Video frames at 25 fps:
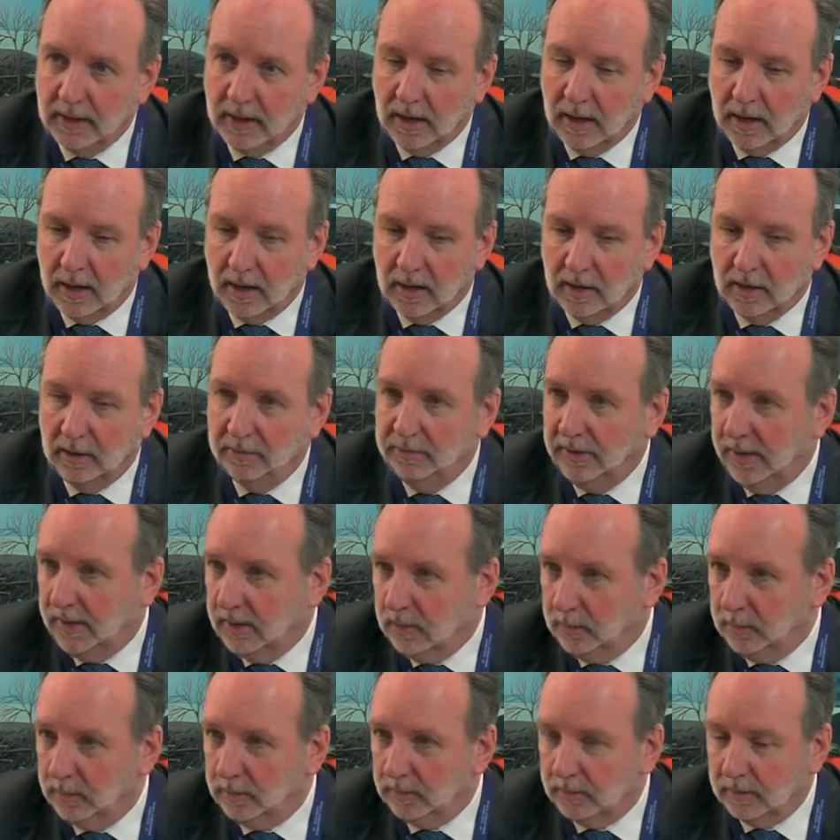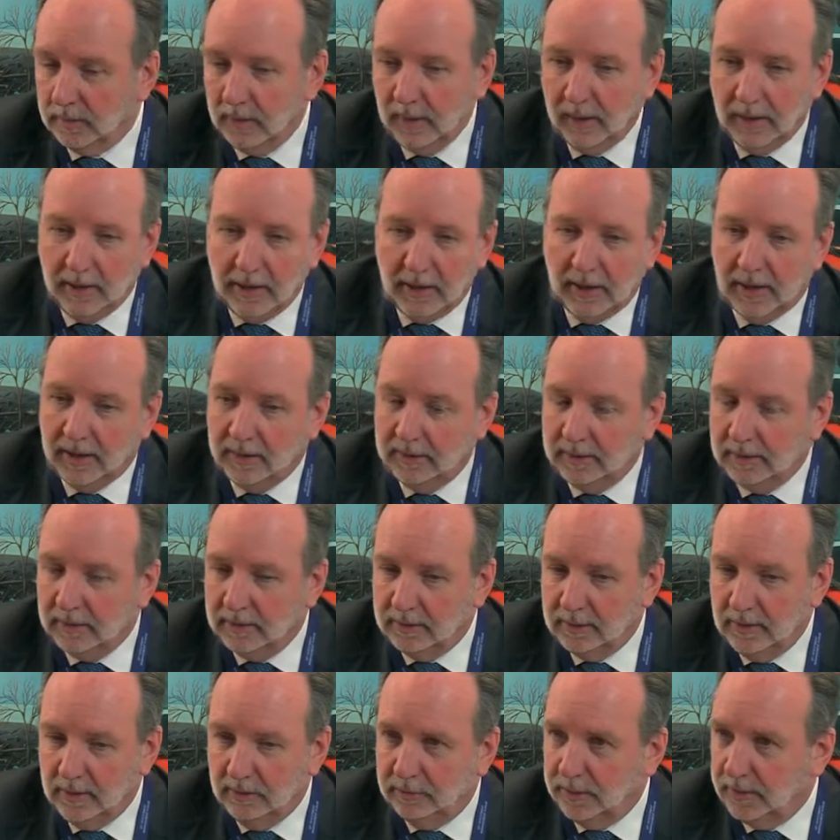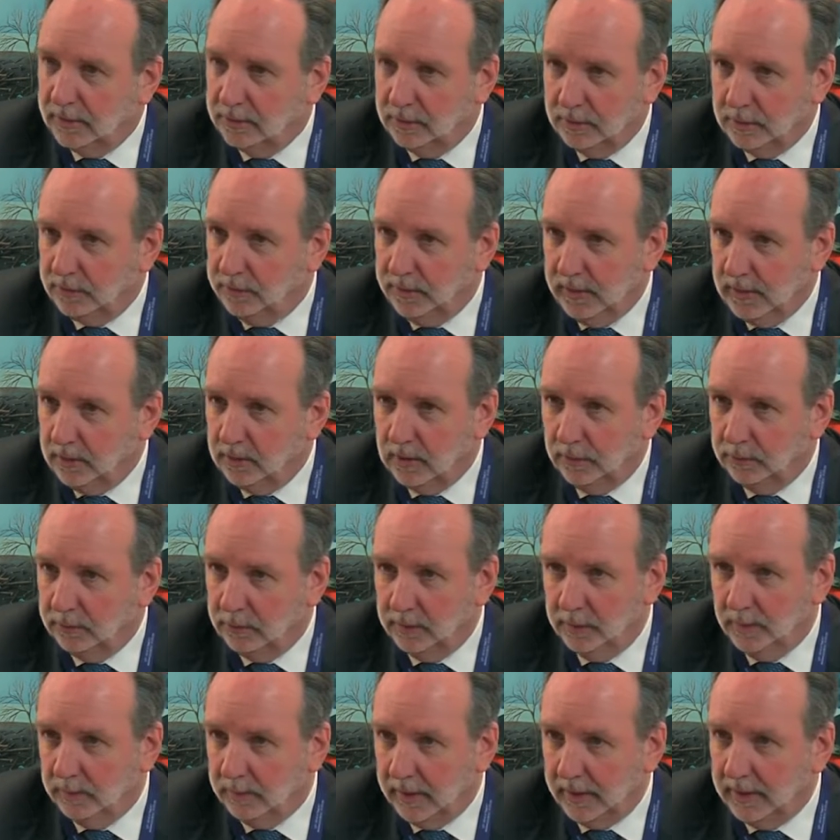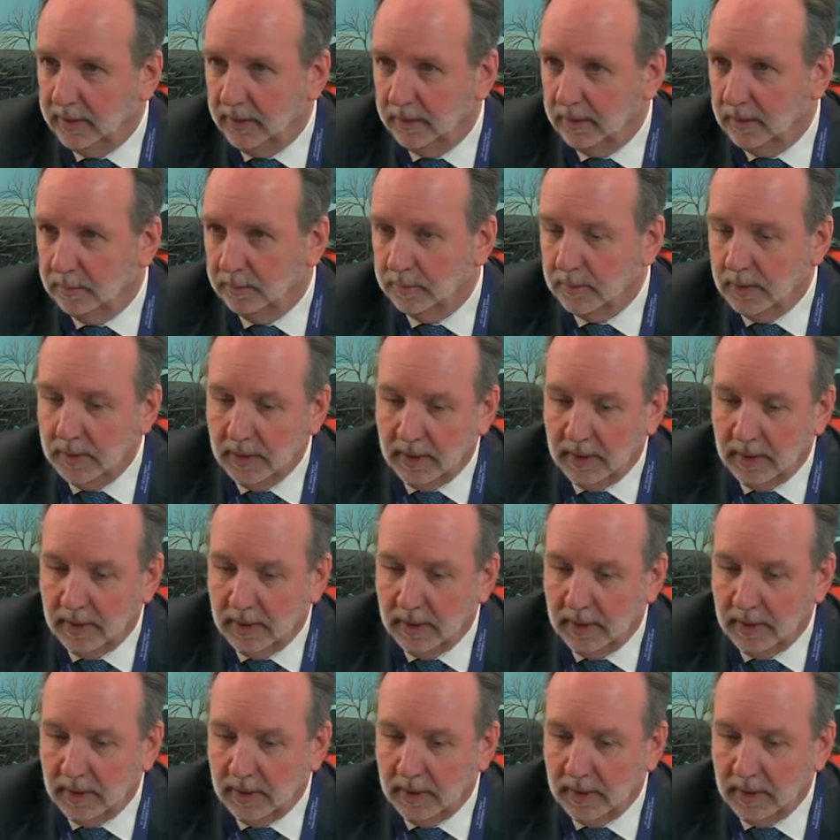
are available and that investors feel comfortable making them.